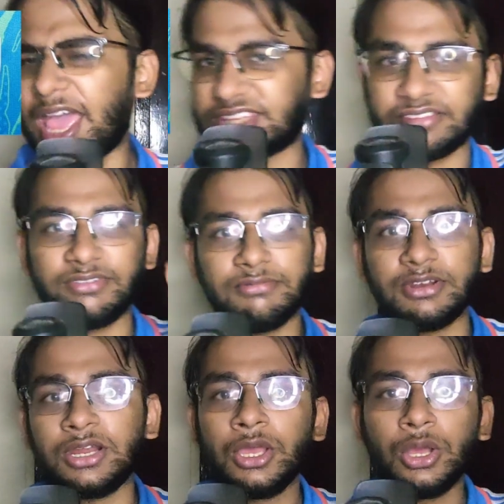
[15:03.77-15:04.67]
I think we
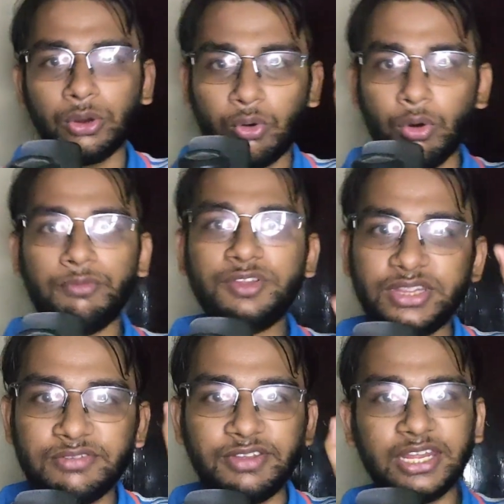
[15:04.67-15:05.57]
will go
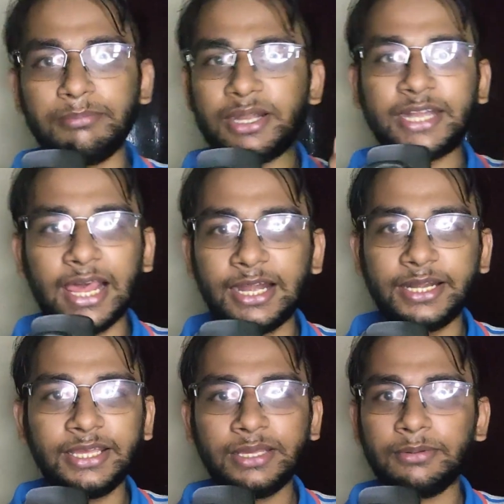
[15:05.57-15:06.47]
with the winning
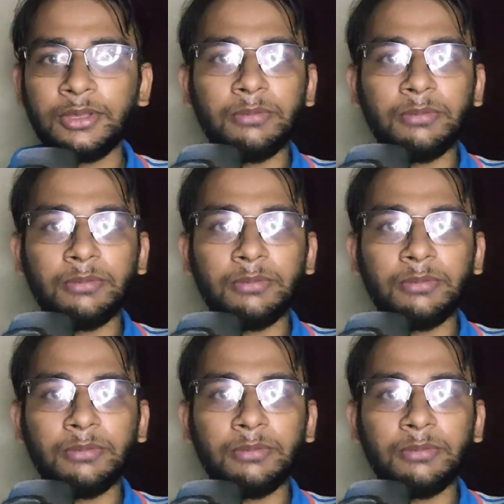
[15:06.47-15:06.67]
mentality,